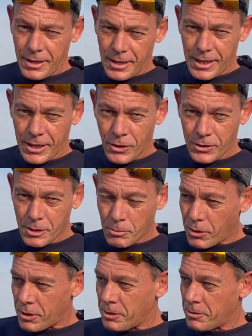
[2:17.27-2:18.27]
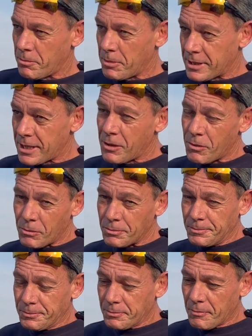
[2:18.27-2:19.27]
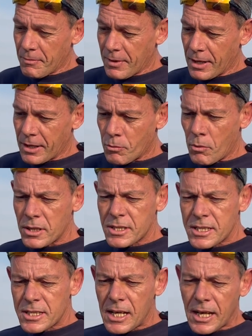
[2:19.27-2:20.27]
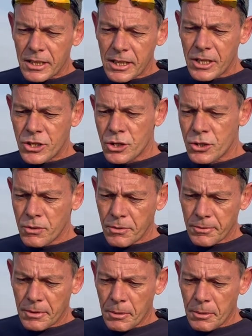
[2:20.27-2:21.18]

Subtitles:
I got the bottle, but now there was a slight issue